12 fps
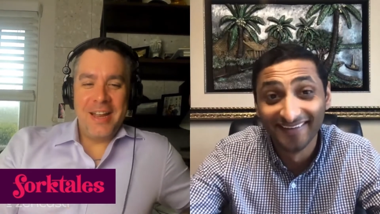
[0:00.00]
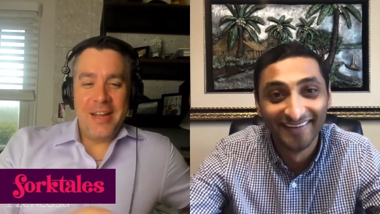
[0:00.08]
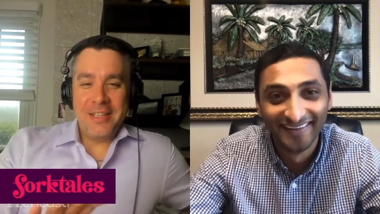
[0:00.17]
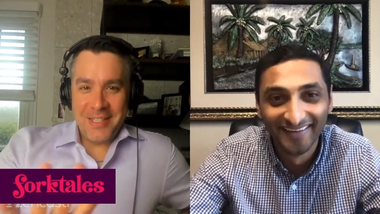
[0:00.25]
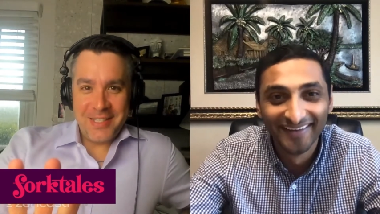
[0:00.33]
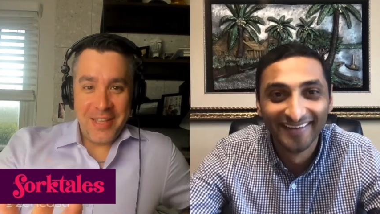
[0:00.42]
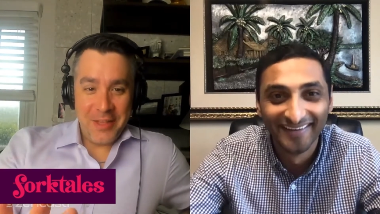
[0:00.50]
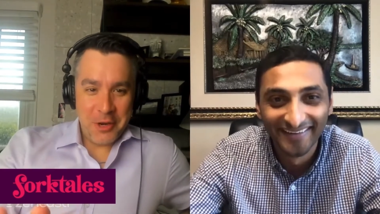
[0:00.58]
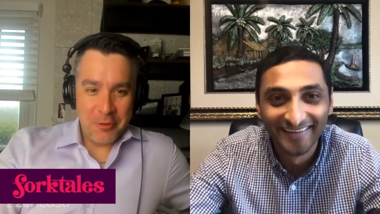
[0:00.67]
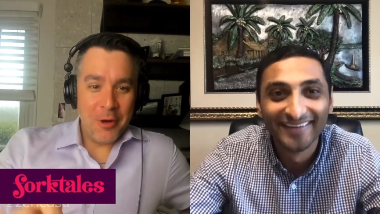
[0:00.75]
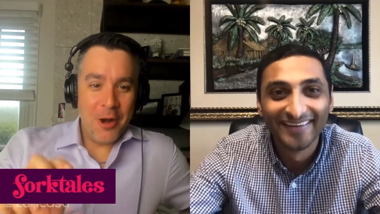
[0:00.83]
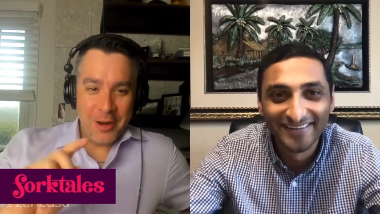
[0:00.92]
Speaker 1: Not not to say that
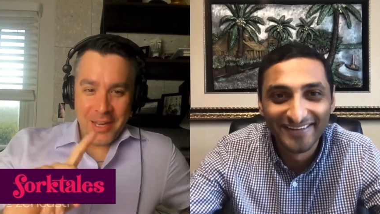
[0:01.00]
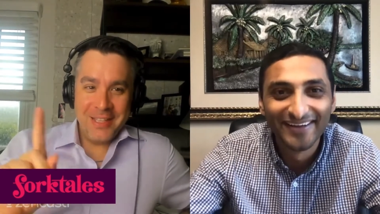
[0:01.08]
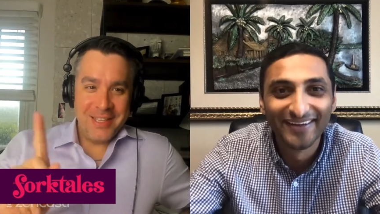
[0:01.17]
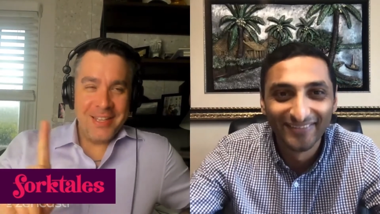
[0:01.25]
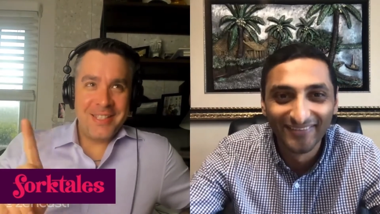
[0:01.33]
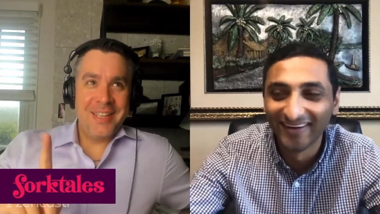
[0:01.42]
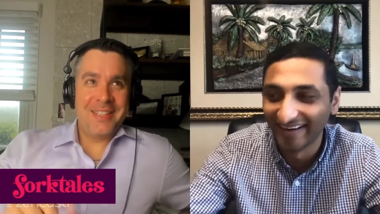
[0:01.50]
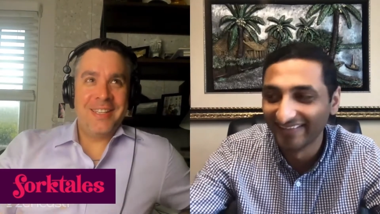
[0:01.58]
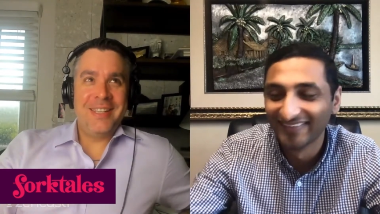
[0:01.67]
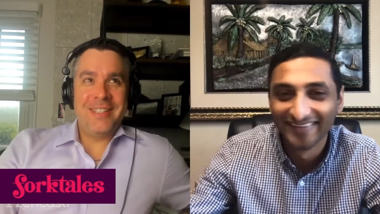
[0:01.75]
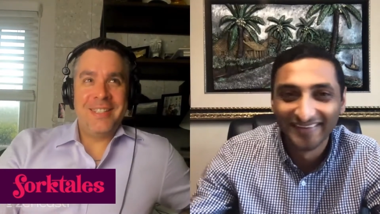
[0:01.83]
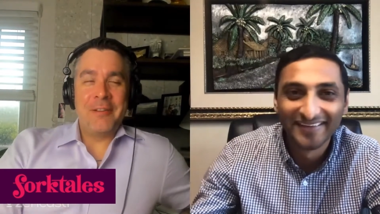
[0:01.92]
you're wrong. It, it's right.
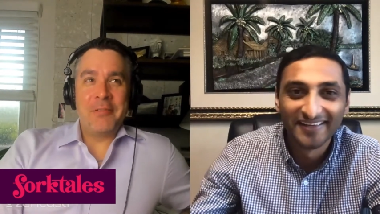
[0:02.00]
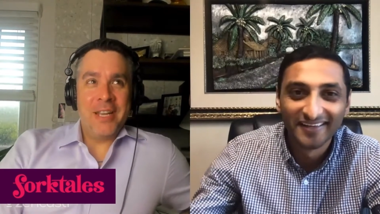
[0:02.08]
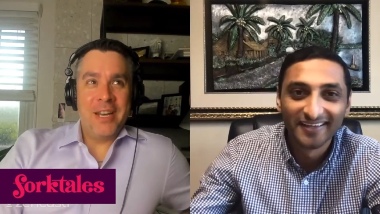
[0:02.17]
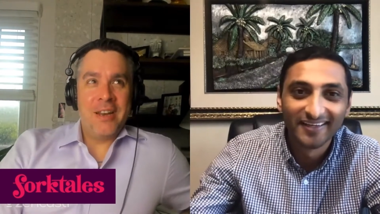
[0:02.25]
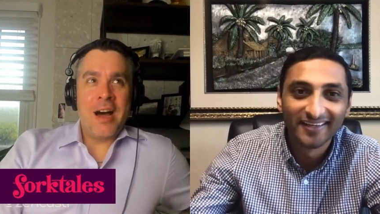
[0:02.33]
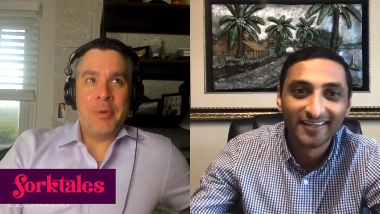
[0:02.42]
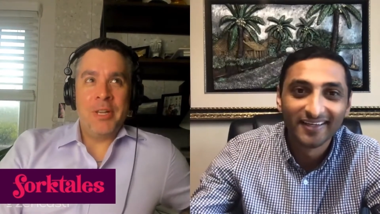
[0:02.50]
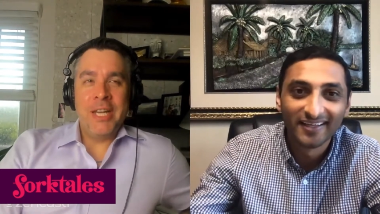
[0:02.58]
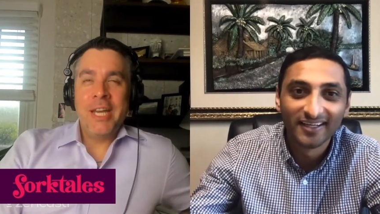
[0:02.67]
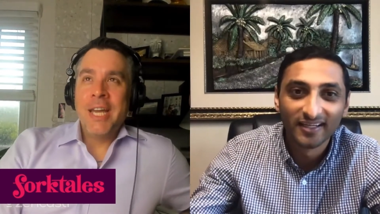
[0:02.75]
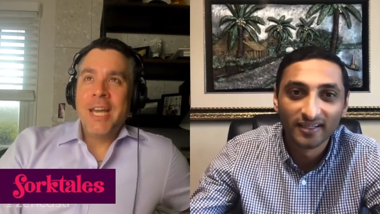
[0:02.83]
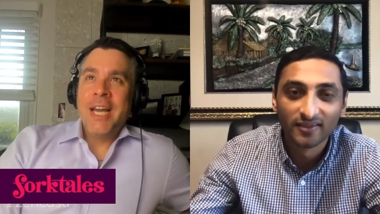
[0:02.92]
it's, a, it's definitely an
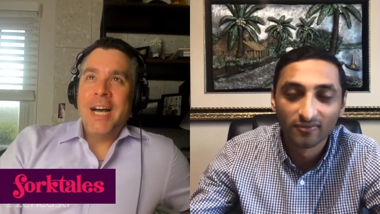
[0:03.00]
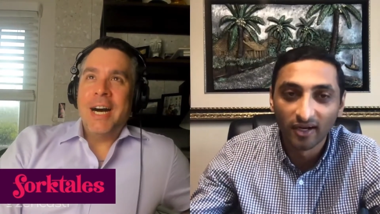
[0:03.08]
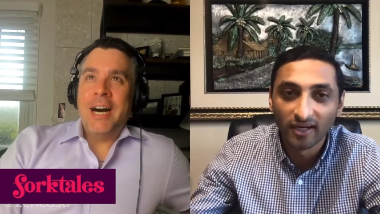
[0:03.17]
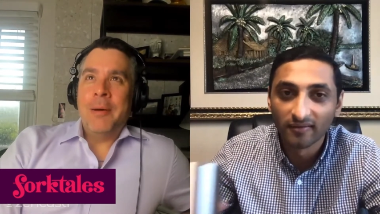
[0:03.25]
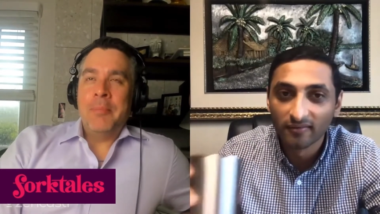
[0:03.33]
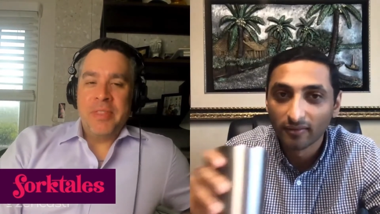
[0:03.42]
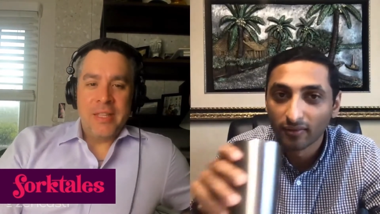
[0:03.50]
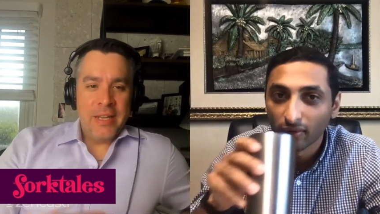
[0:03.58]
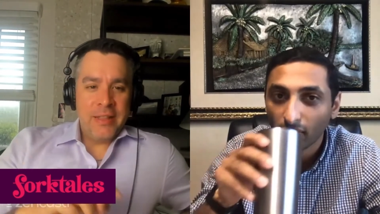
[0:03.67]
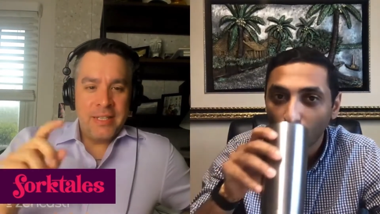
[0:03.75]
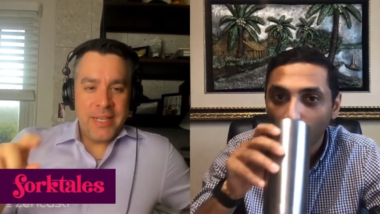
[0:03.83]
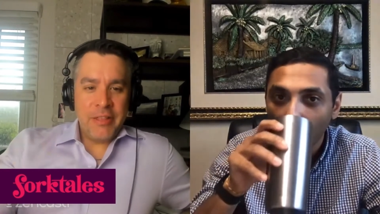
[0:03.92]
anomaly. Right. Um, but the,
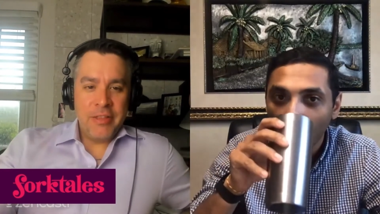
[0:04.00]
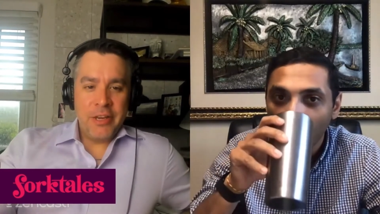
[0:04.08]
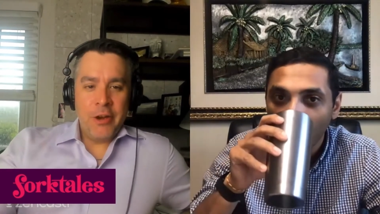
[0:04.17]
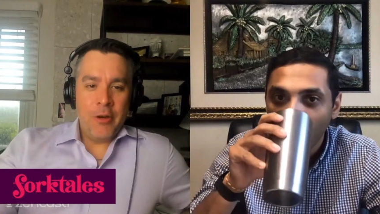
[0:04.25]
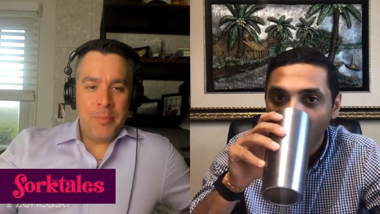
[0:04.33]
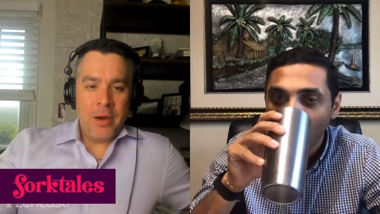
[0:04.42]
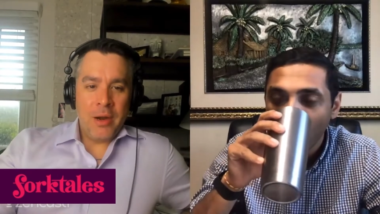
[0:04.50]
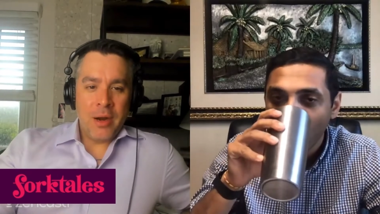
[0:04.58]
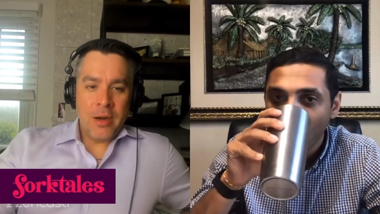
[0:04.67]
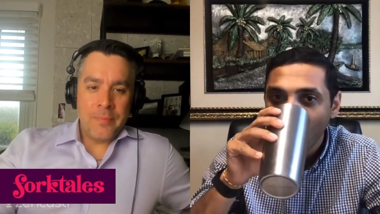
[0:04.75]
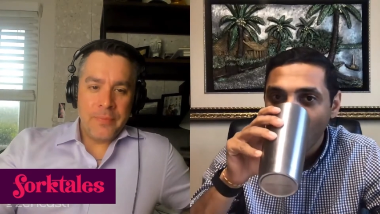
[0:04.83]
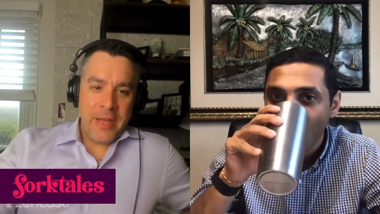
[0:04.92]
the, Death and Co
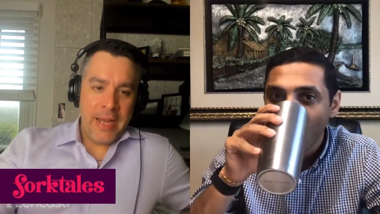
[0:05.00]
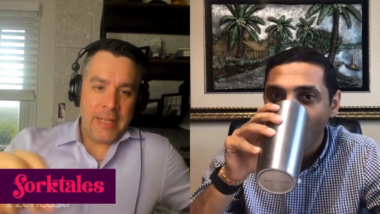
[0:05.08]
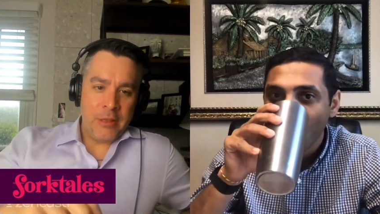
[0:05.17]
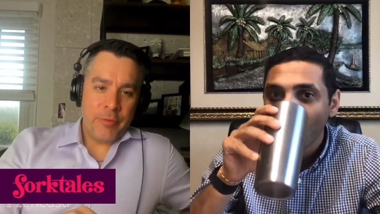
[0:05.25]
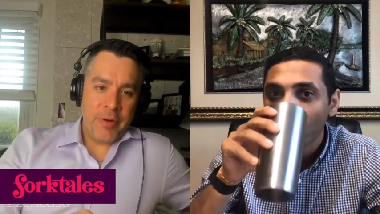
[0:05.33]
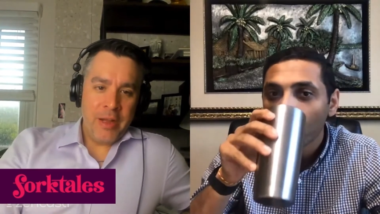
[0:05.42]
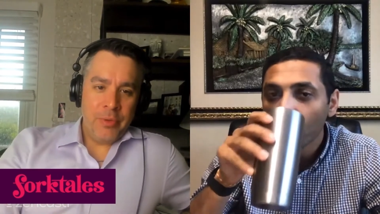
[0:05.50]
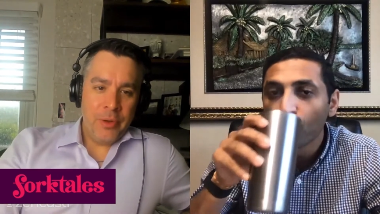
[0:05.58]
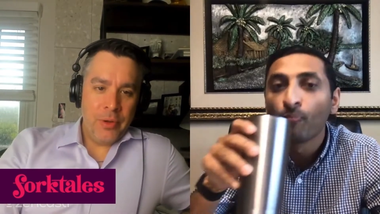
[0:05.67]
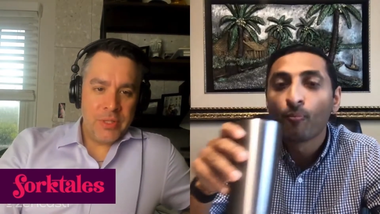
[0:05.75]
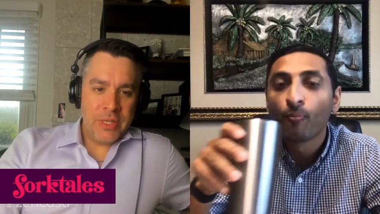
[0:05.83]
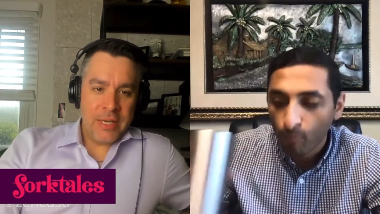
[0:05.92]
bar at the
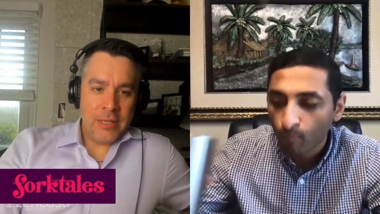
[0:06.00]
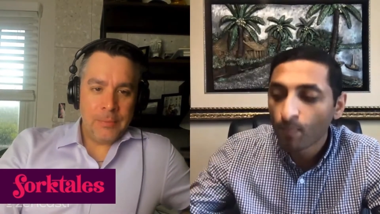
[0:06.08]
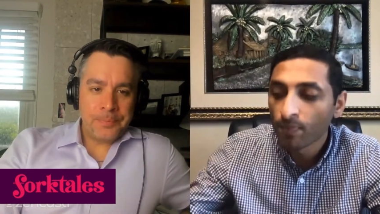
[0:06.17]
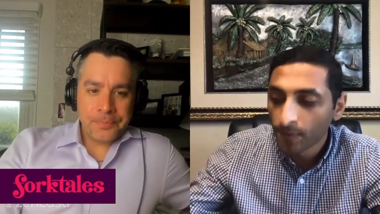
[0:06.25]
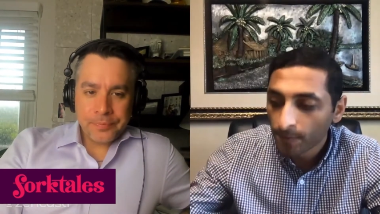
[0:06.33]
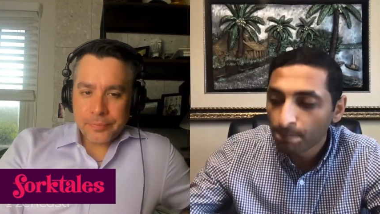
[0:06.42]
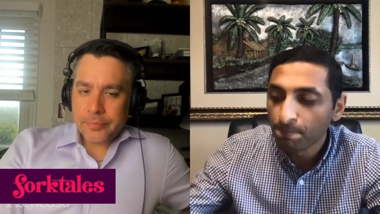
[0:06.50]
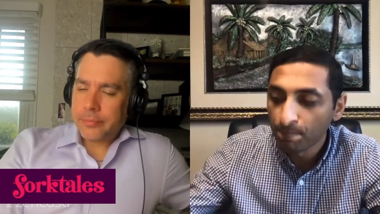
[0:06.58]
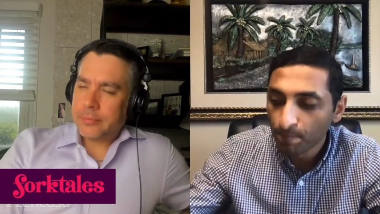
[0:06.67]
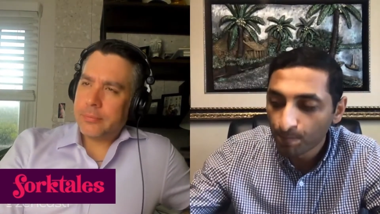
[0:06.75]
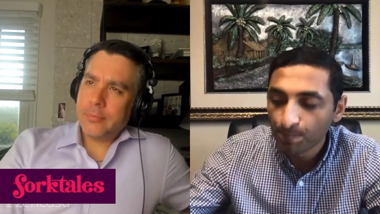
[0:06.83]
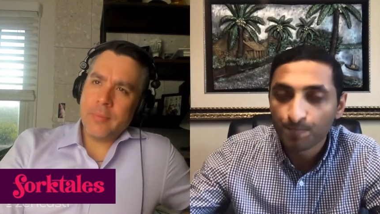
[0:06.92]
Ramble Hotel,
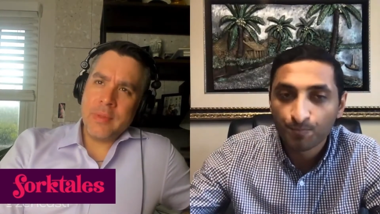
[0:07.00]
mm-hmm. mm-hmm.